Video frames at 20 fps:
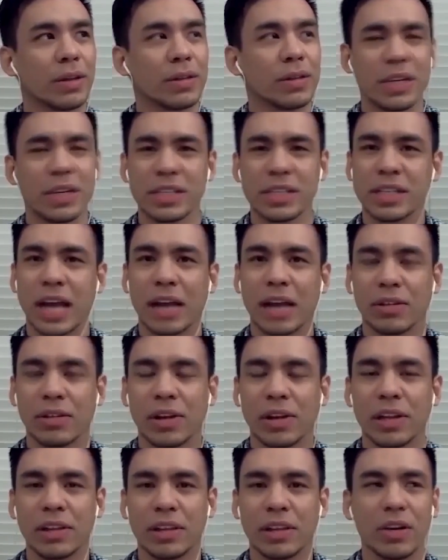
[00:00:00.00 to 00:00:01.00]
this Kat
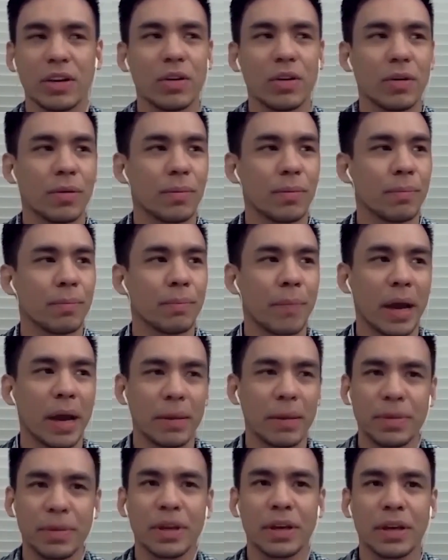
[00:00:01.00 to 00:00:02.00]
Tolentino
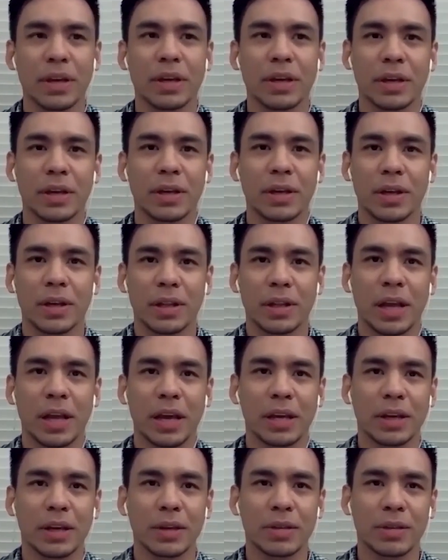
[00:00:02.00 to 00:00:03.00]
might be
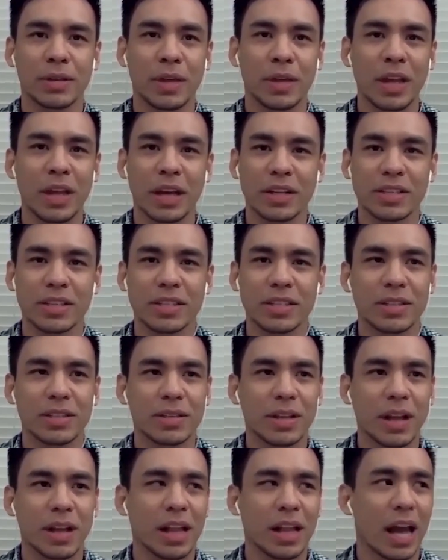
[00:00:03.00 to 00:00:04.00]
like the next
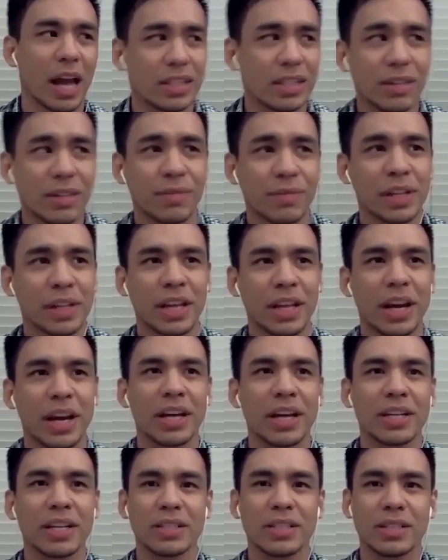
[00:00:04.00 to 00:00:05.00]
Alyssa
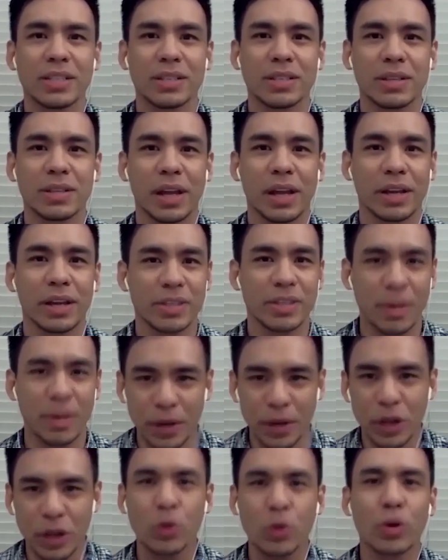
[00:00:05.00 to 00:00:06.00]
Valdez, like
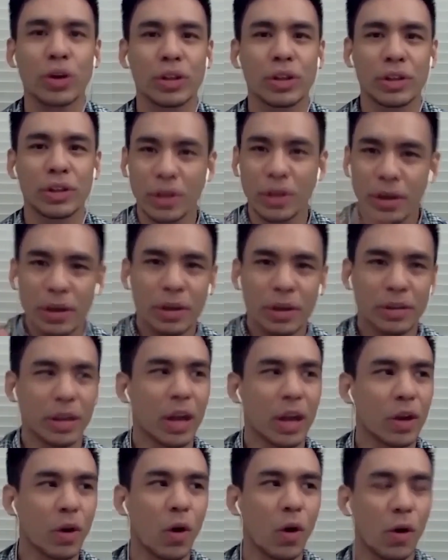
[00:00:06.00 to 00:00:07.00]
somebody who could
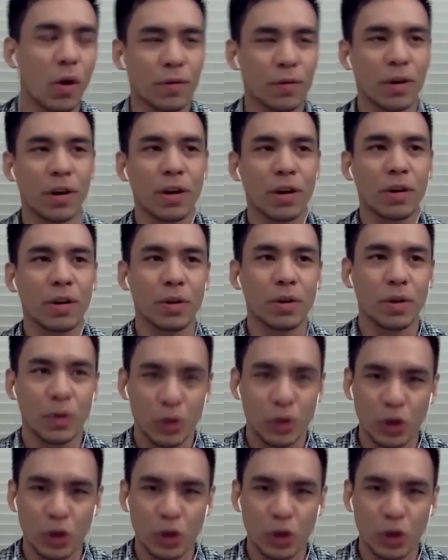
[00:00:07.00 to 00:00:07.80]
take over,